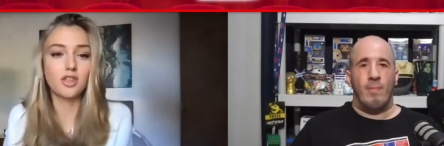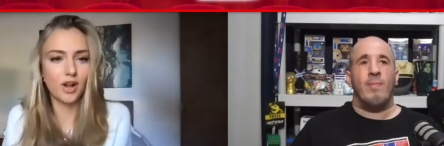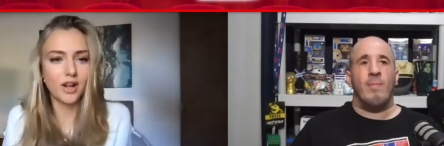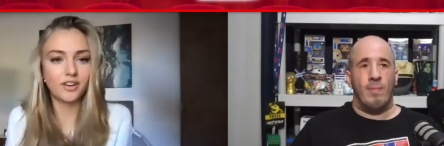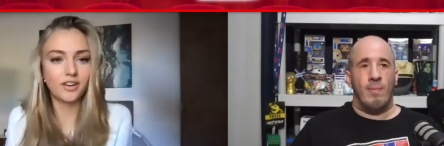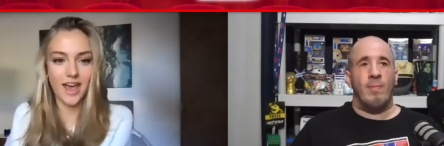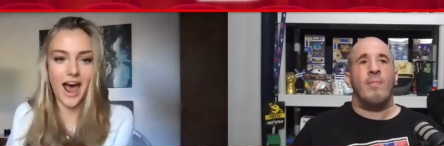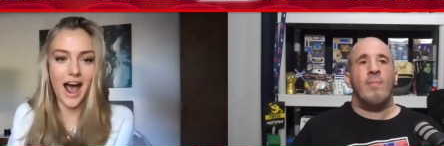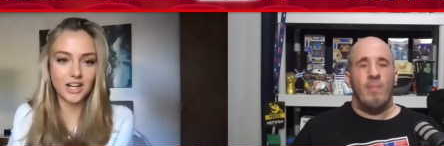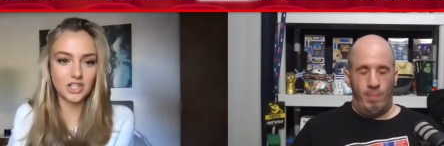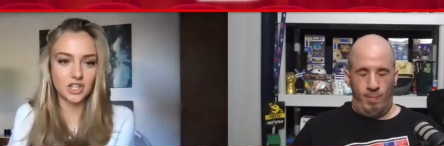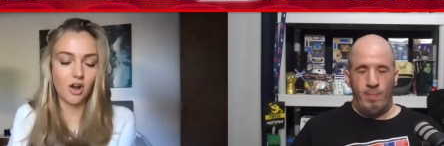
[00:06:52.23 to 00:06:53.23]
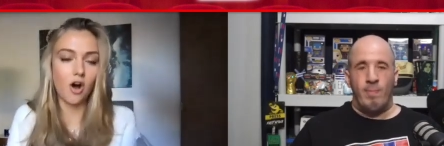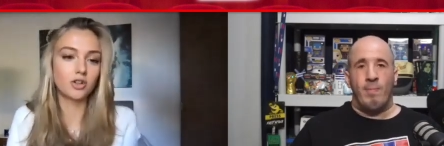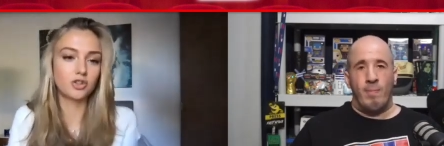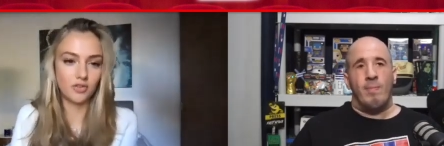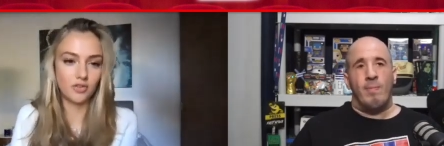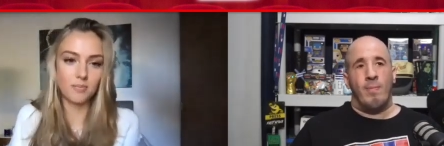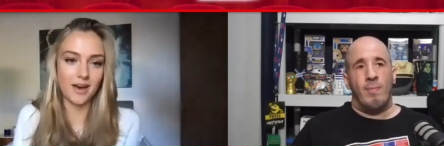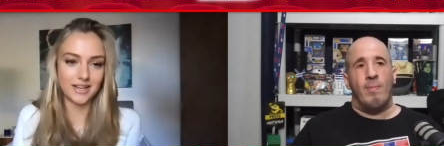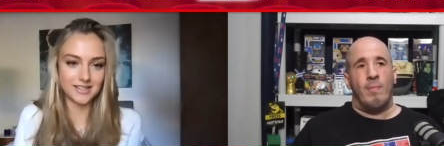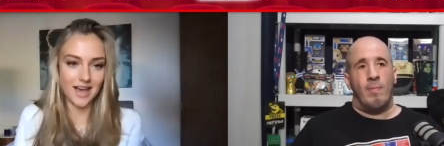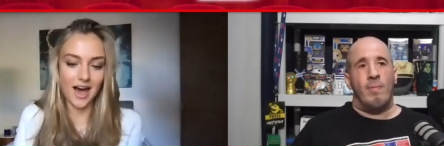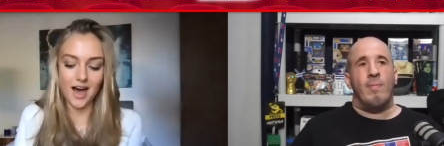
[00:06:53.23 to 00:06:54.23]
Speaker 1: thriller and the action all driven by
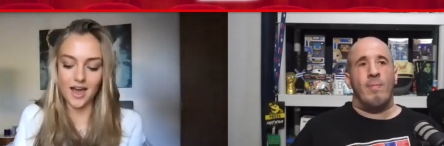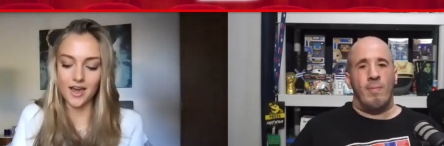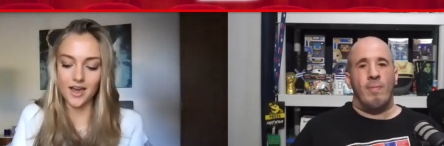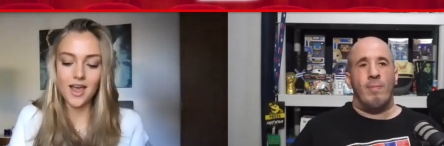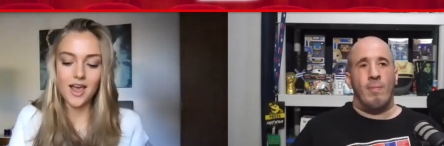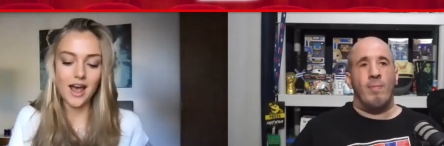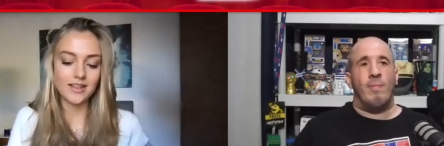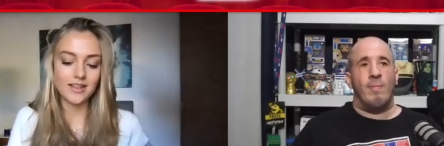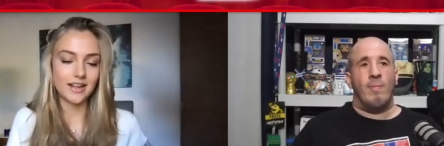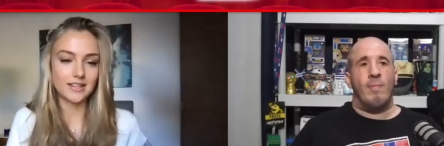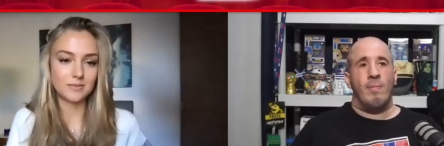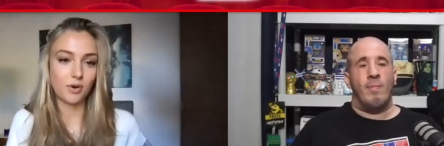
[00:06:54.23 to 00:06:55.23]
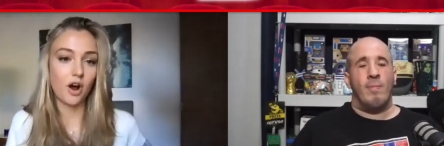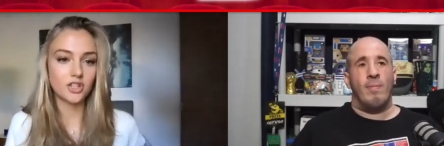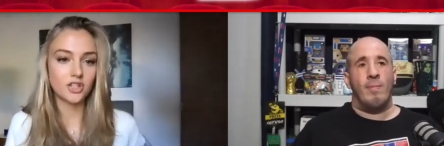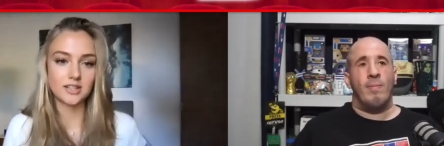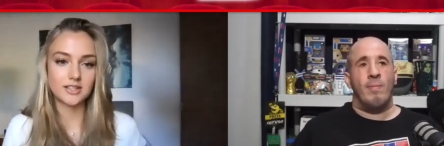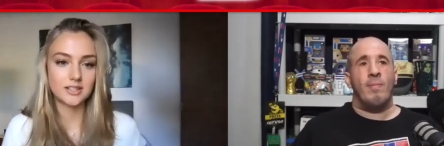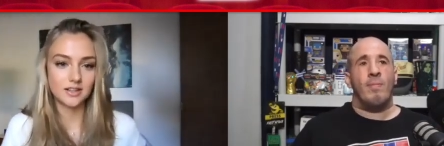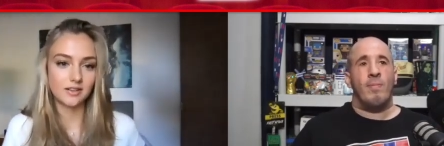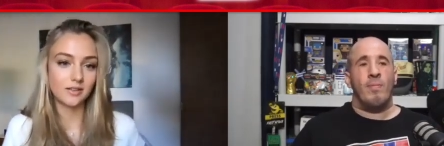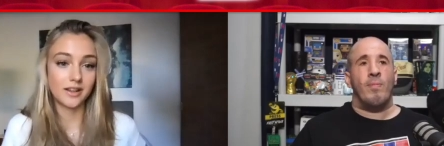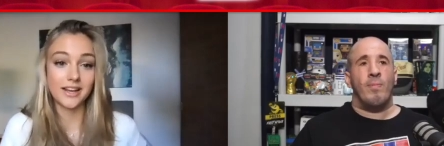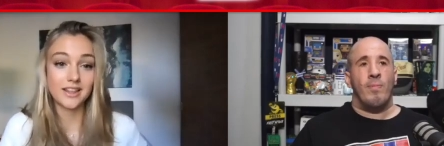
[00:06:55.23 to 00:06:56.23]
sky mm-hmm. and that's projects
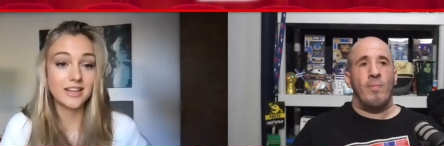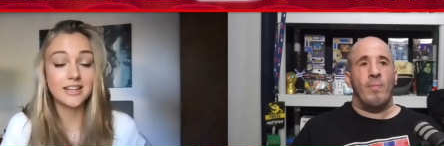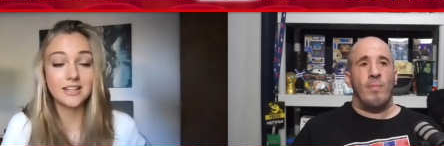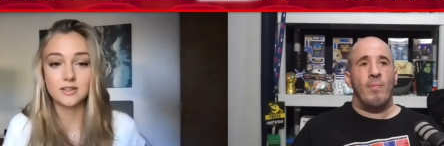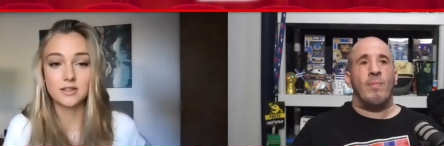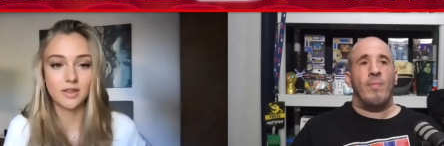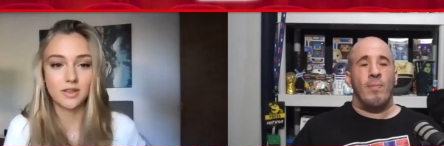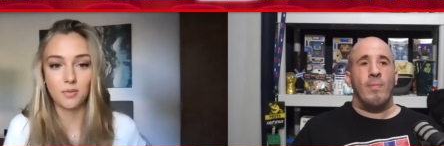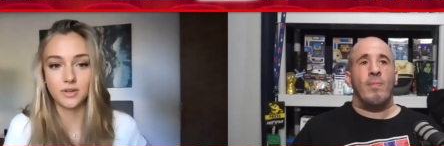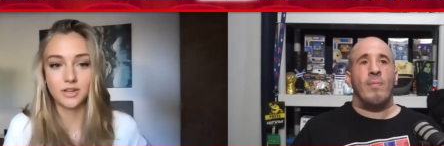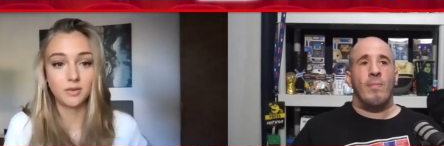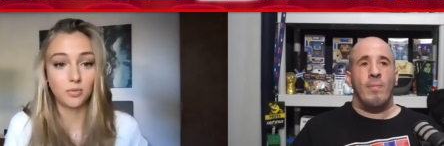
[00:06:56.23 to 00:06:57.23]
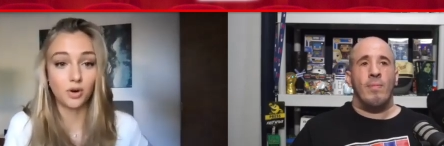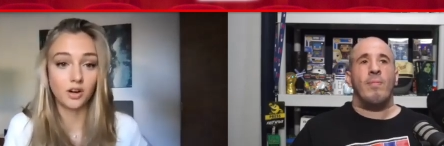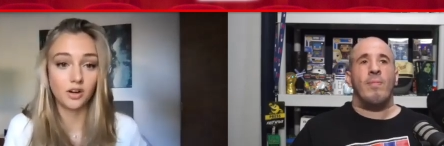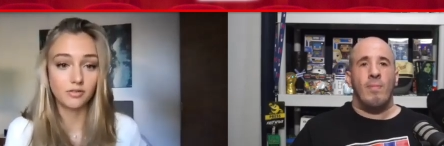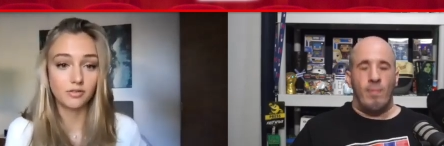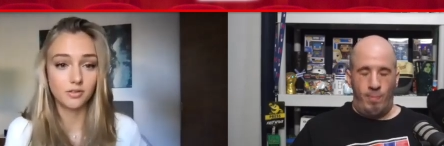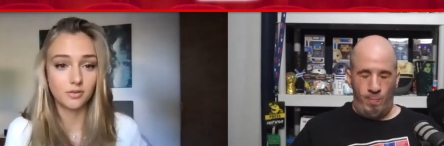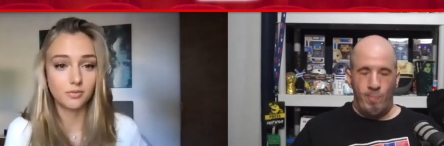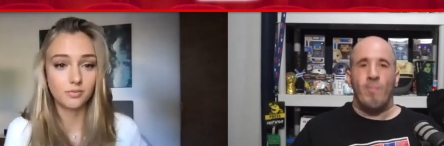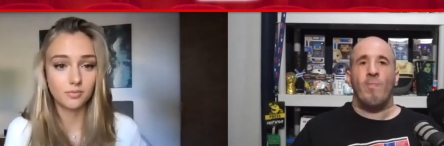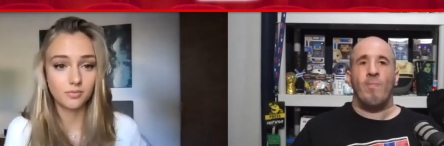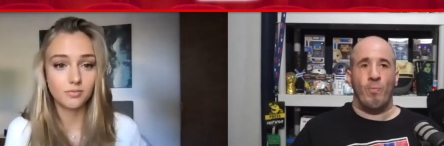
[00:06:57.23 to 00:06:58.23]
like these that we need more of
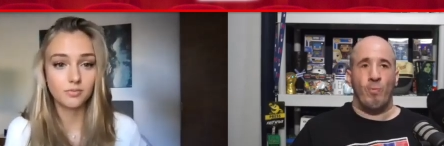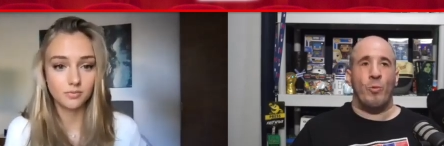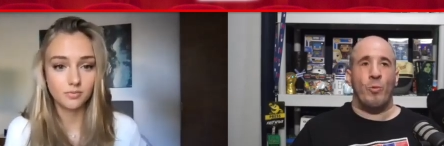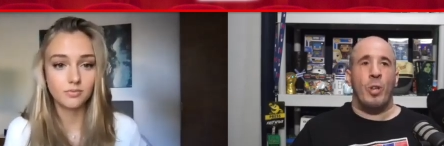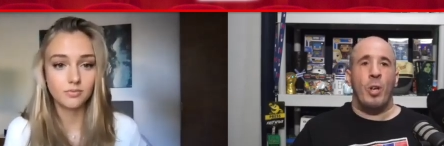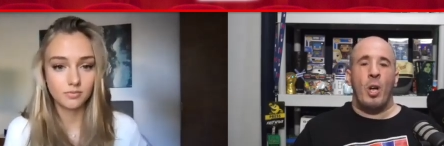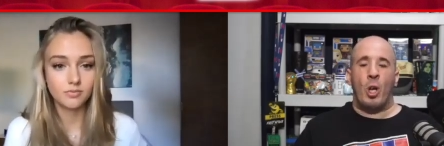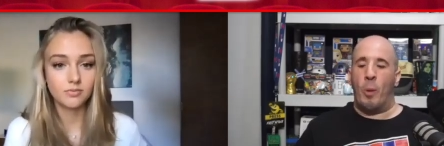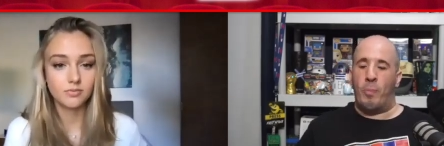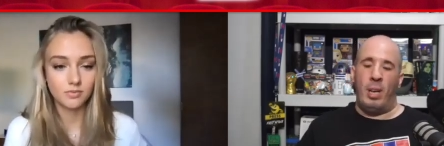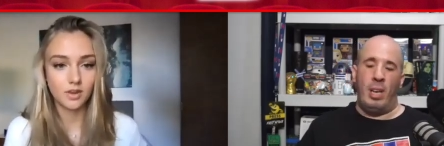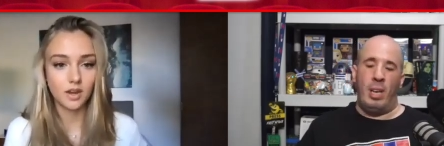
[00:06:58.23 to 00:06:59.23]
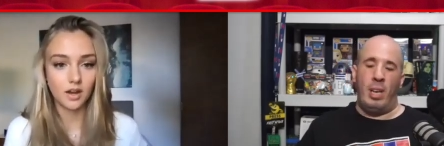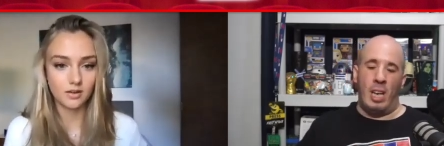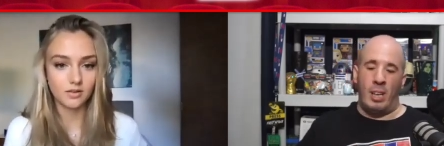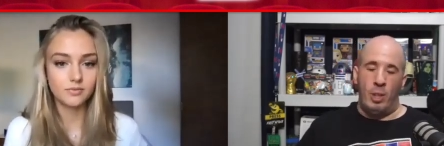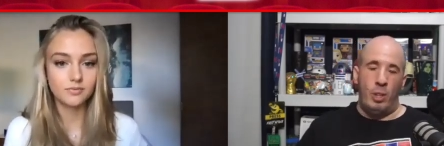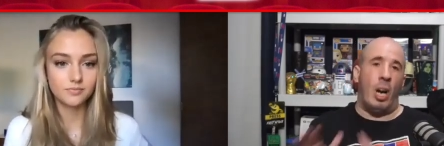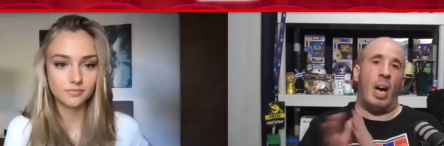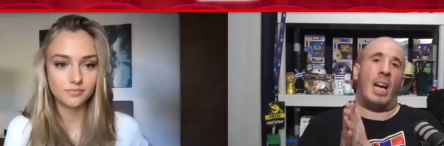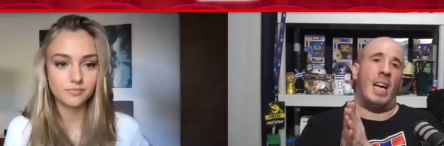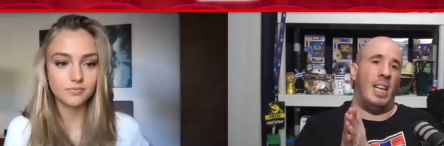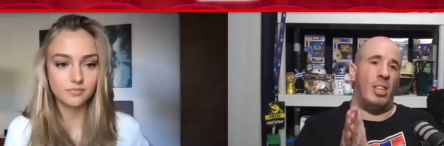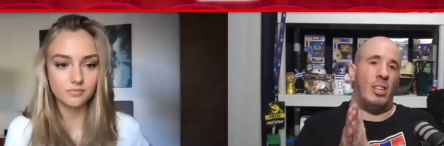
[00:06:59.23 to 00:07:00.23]
Speaker 2: mm-hmm completely agree with you.
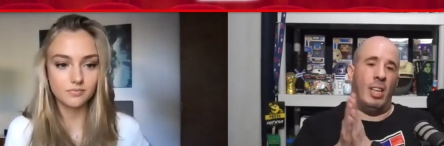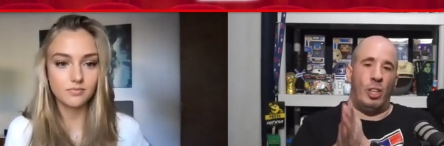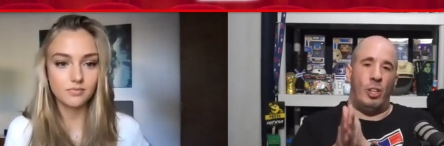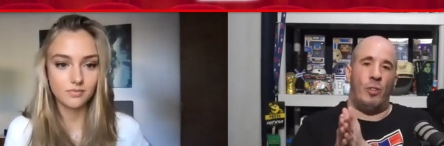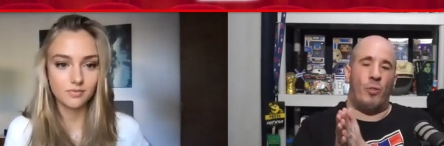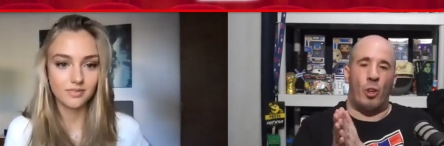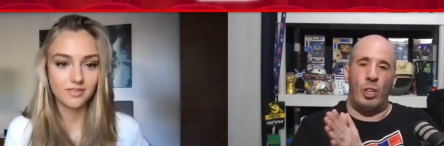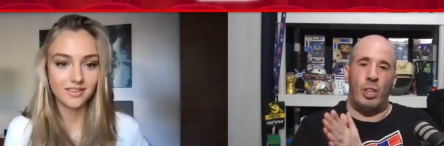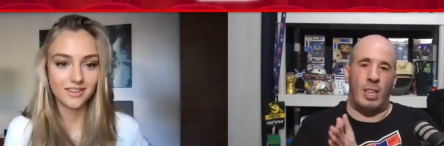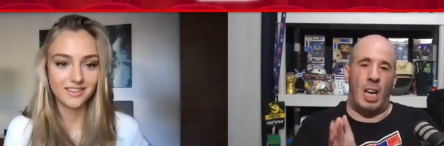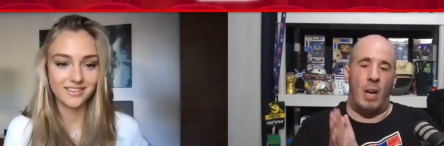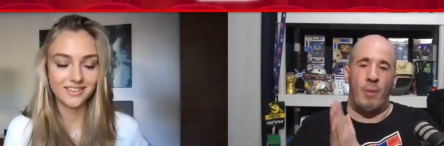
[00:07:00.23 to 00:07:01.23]
Again, thank you for your time. I